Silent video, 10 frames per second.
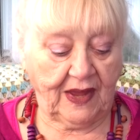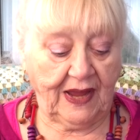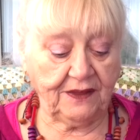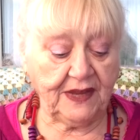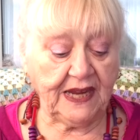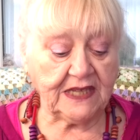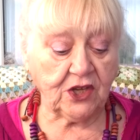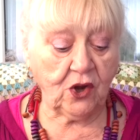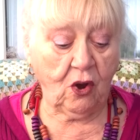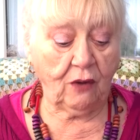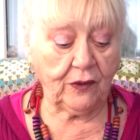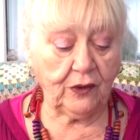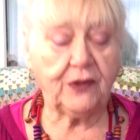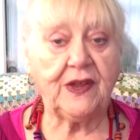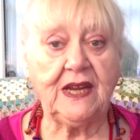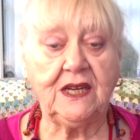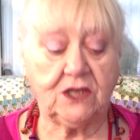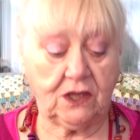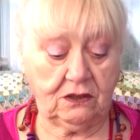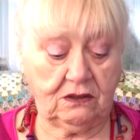I think it's an awful thing
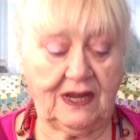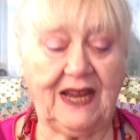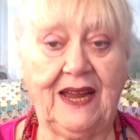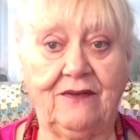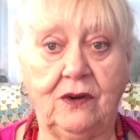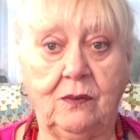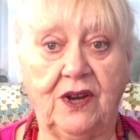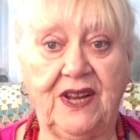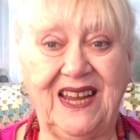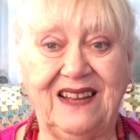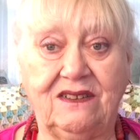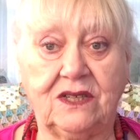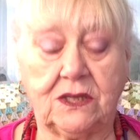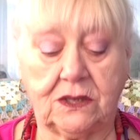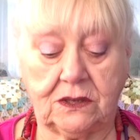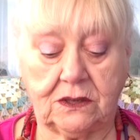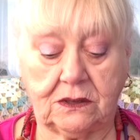to look like everybody else.